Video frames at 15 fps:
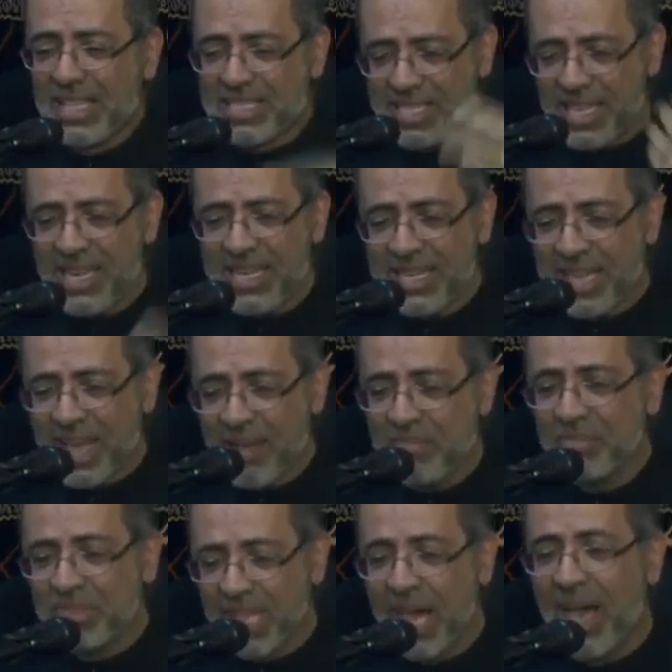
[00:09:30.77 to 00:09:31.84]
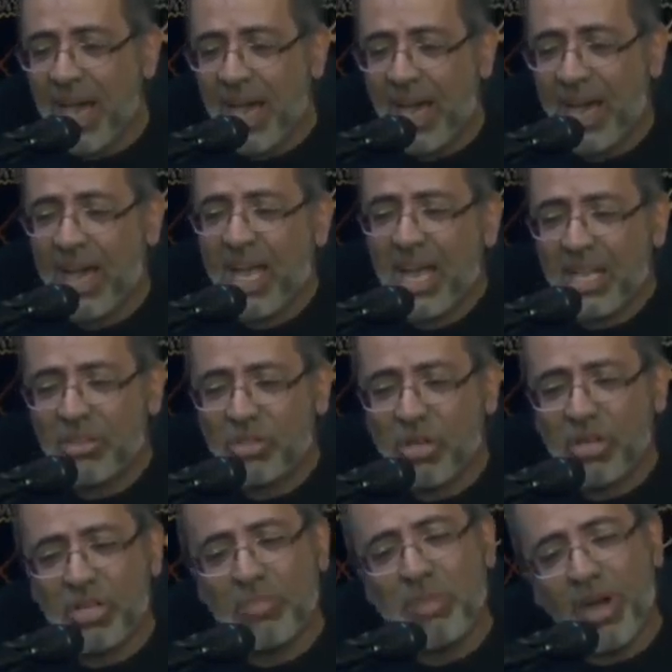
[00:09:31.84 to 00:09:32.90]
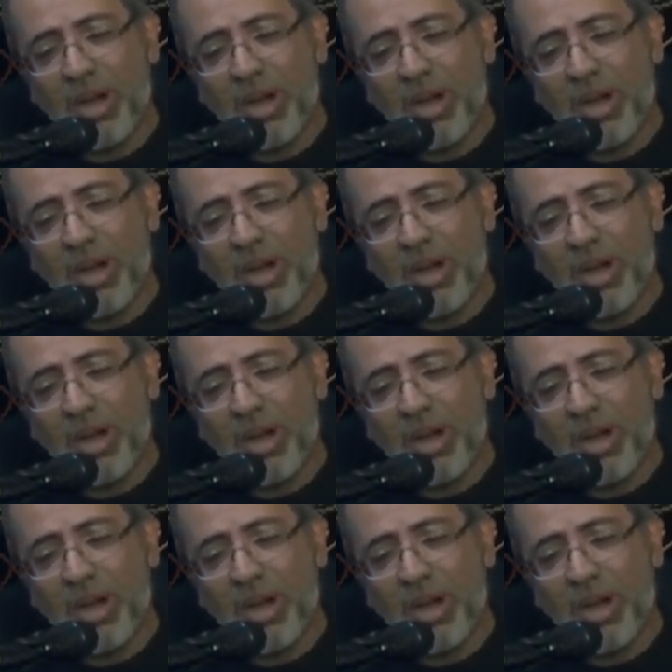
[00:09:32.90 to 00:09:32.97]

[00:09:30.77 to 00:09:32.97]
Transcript: sin kam ta dukh